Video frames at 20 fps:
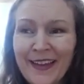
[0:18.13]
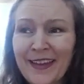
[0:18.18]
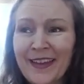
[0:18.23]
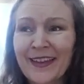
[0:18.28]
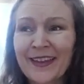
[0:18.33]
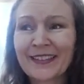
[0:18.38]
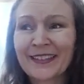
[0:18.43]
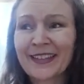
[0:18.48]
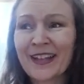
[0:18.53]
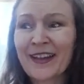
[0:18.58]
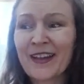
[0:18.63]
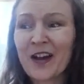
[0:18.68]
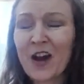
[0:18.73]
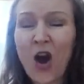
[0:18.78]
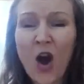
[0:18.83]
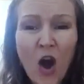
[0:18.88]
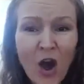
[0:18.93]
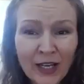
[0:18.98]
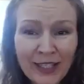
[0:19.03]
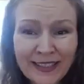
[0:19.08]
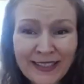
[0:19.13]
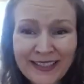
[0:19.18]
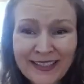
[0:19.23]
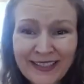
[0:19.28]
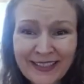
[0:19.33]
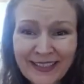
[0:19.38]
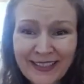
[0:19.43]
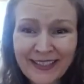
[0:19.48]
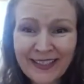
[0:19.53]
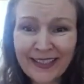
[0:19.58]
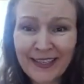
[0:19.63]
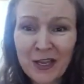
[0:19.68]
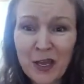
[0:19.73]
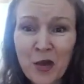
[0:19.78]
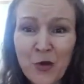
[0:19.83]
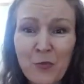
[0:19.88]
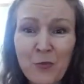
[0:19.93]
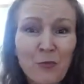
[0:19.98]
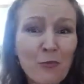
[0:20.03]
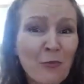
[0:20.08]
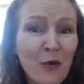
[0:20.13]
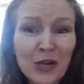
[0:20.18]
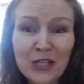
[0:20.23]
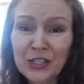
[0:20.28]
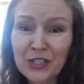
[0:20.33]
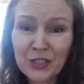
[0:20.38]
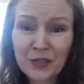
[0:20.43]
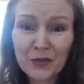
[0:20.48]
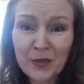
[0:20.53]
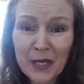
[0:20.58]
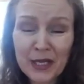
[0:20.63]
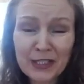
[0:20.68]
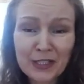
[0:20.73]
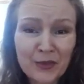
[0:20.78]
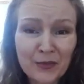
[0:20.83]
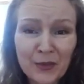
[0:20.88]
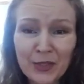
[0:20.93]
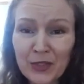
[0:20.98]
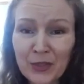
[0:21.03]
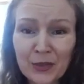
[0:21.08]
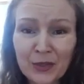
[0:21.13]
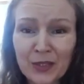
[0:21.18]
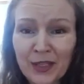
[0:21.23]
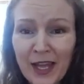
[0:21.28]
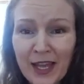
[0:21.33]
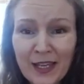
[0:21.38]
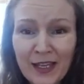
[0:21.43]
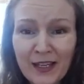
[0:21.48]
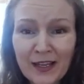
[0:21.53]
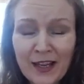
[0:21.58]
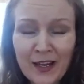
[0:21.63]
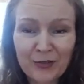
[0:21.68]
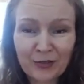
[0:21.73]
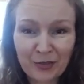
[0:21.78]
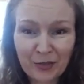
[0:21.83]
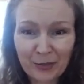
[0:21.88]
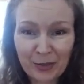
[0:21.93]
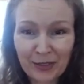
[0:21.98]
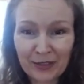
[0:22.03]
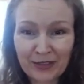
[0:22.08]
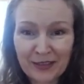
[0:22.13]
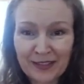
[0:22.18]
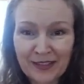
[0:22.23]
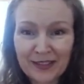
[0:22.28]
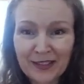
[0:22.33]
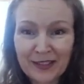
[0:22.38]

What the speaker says: And honestly, most of us, we don't like accountability.